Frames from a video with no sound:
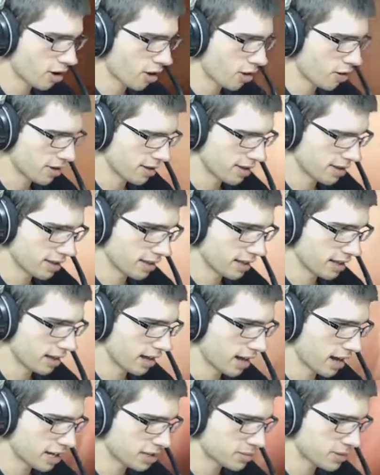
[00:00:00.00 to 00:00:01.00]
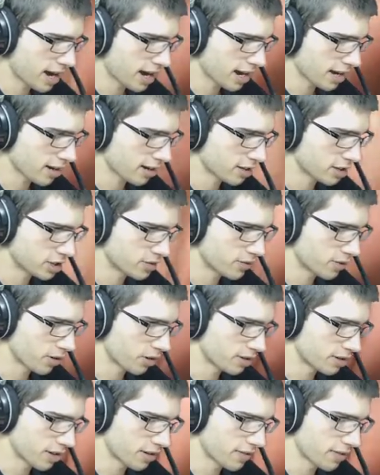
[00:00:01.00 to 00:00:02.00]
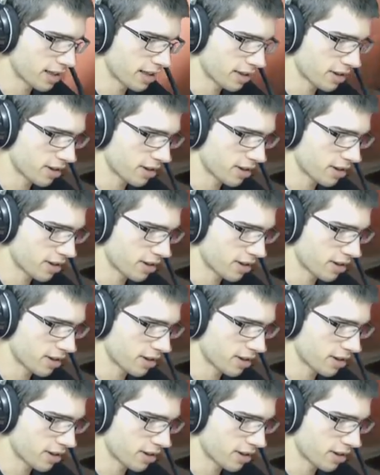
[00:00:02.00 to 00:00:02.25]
code in the last pack. I just forgot to give